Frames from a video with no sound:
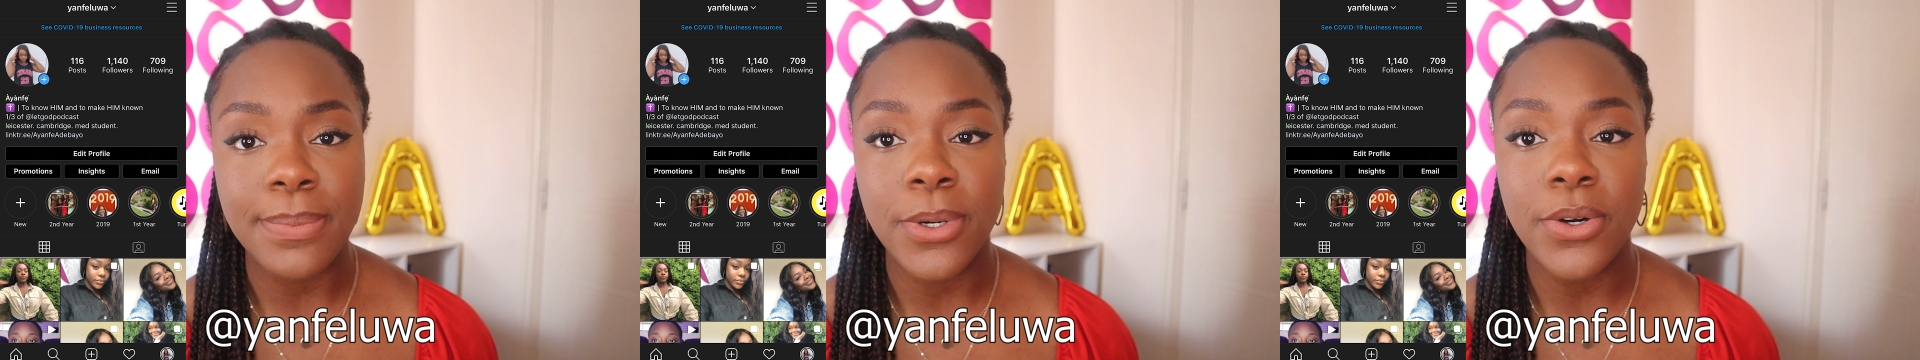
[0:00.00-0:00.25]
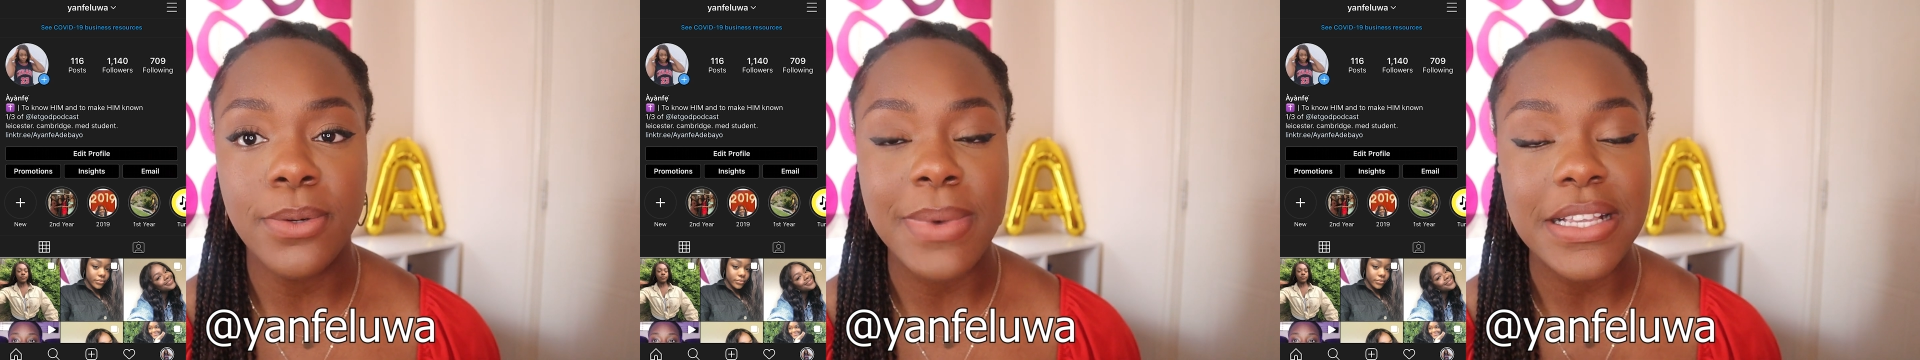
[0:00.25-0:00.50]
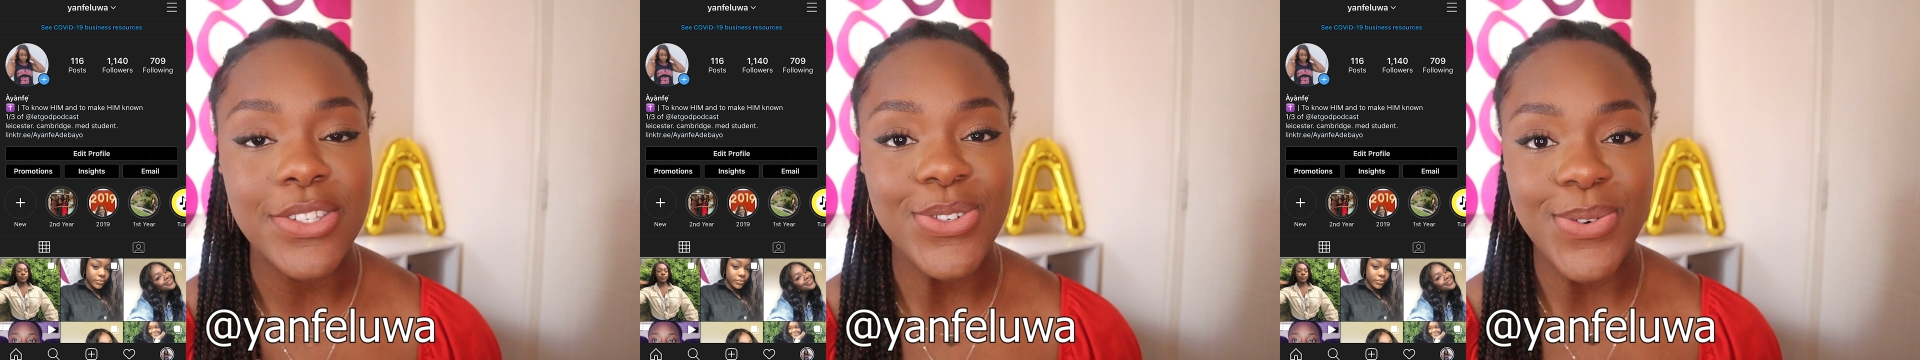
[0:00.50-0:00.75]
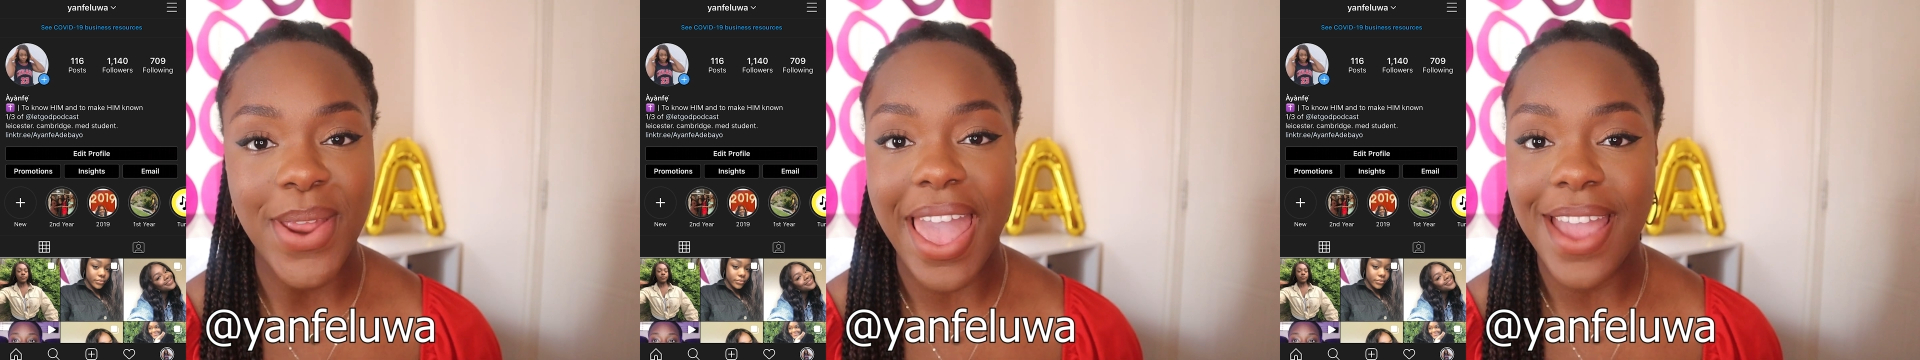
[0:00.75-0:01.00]
I put on my
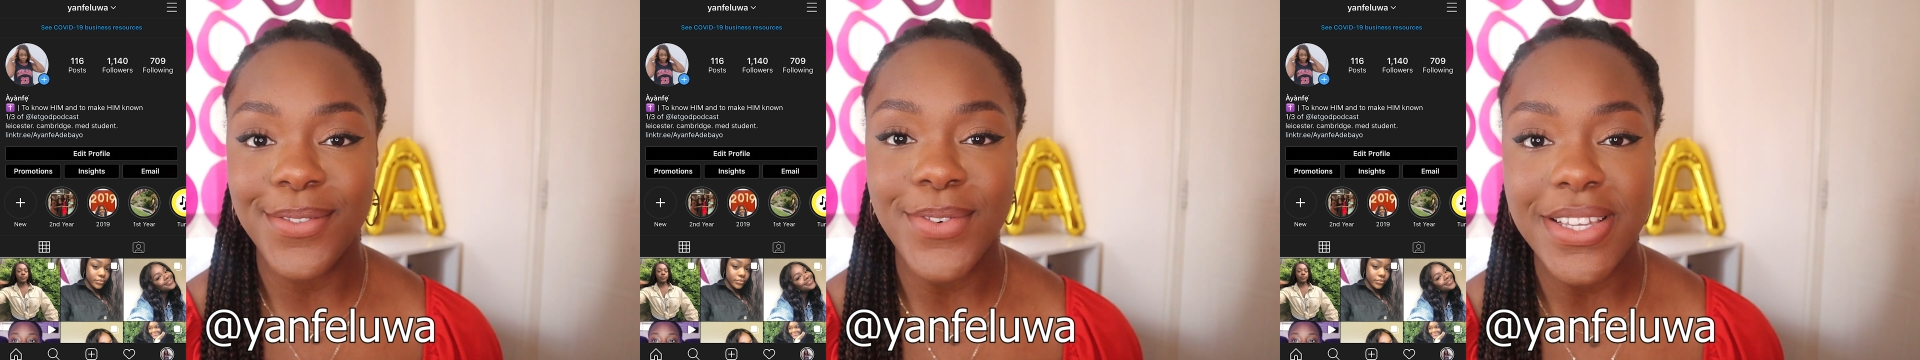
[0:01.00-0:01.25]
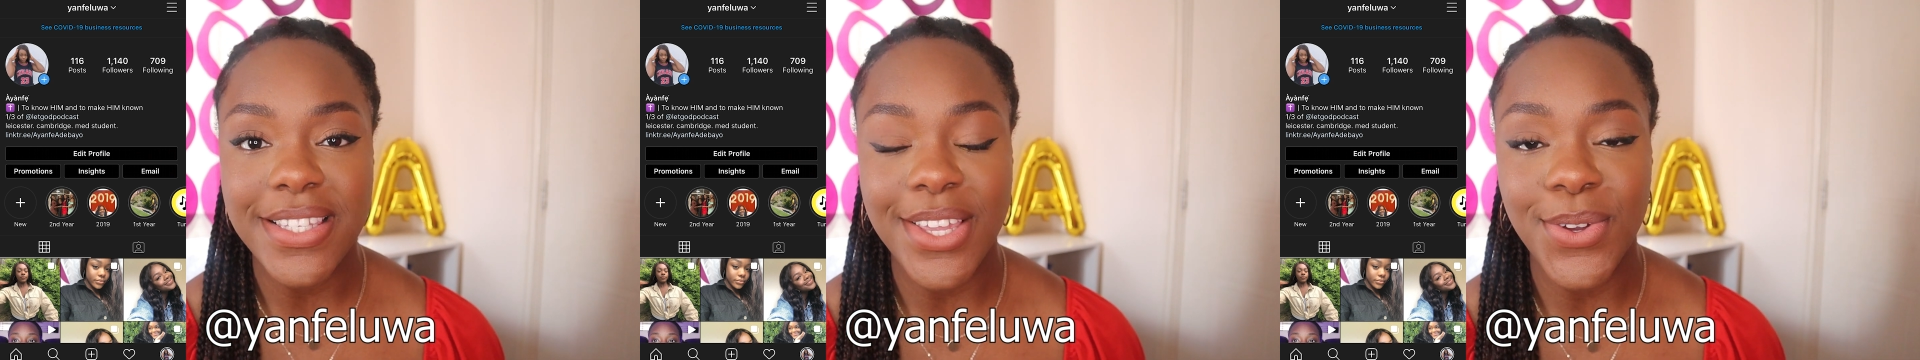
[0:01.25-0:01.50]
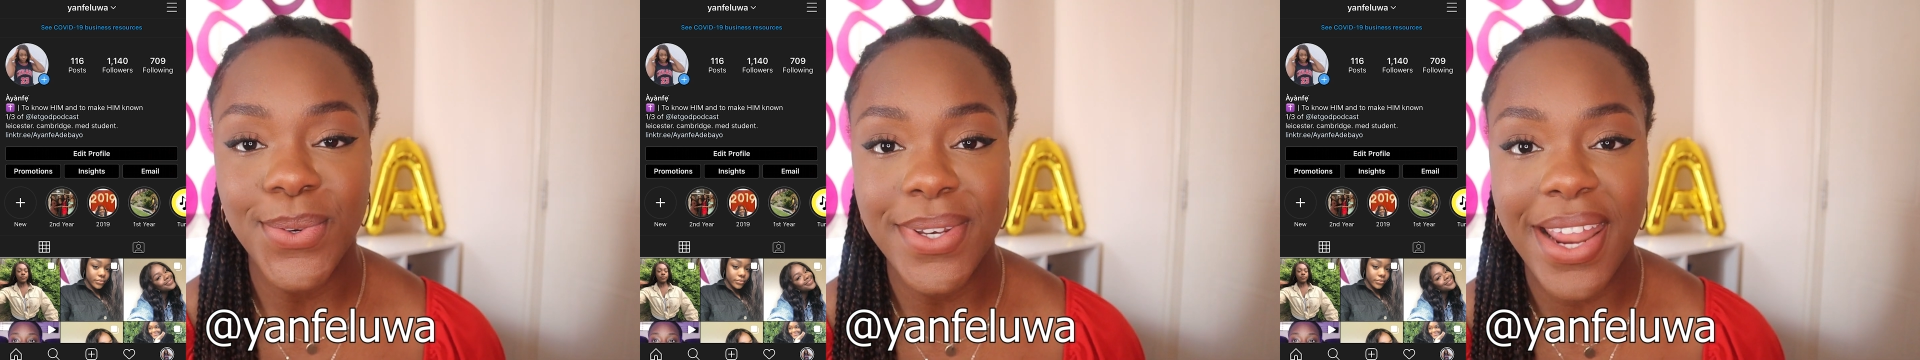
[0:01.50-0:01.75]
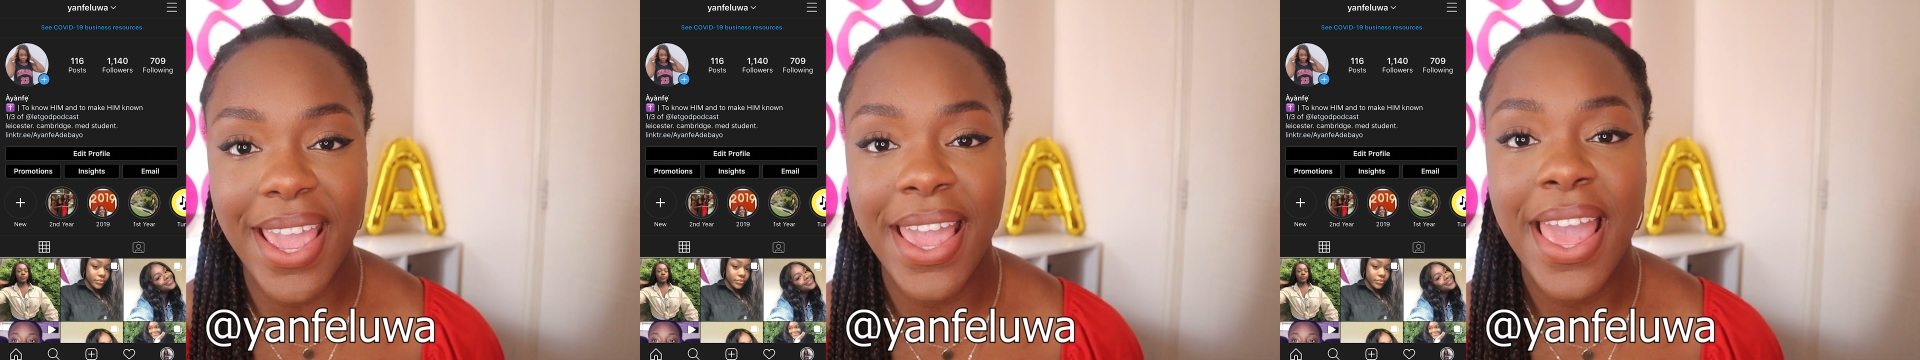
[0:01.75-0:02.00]
story every single
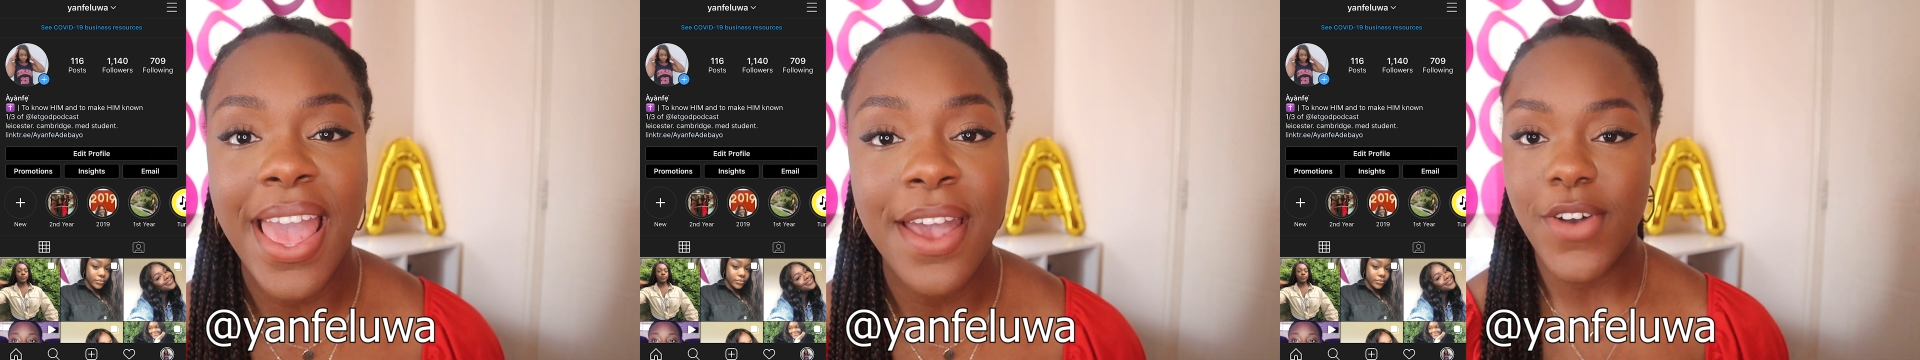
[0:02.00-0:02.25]
day,